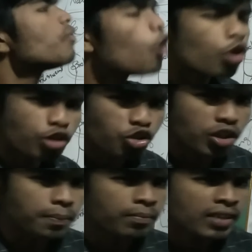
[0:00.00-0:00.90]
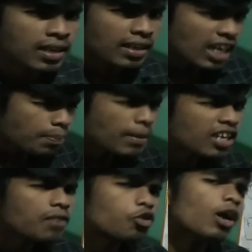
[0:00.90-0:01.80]
of ownership. Let me
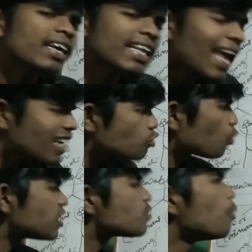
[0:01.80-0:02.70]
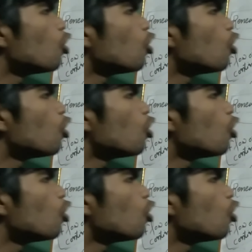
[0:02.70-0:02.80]
give you a glance once